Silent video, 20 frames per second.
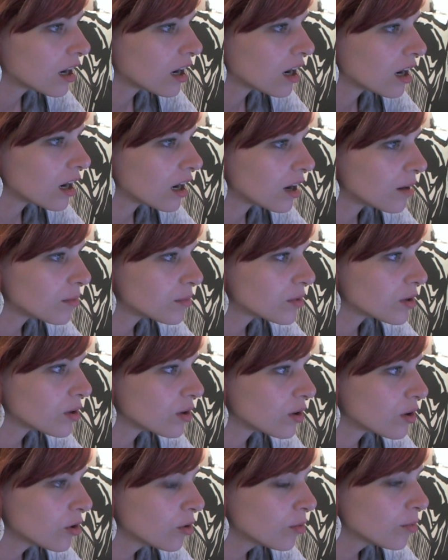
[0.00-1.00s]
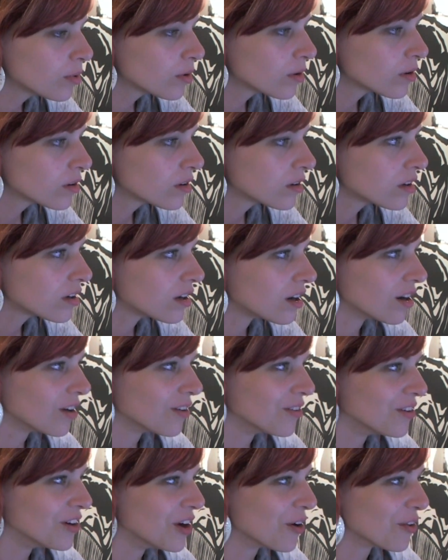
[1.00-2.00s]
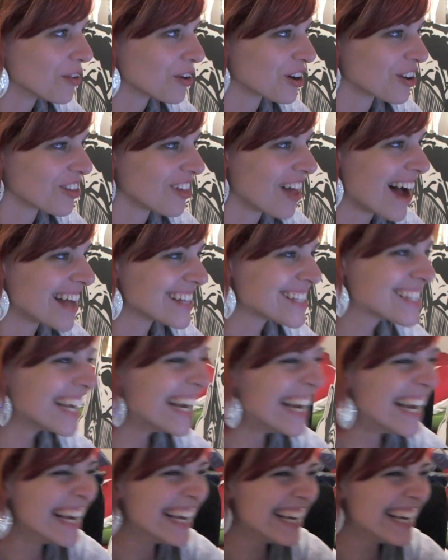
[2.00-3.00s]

Um, nope. Oh no, there are lots.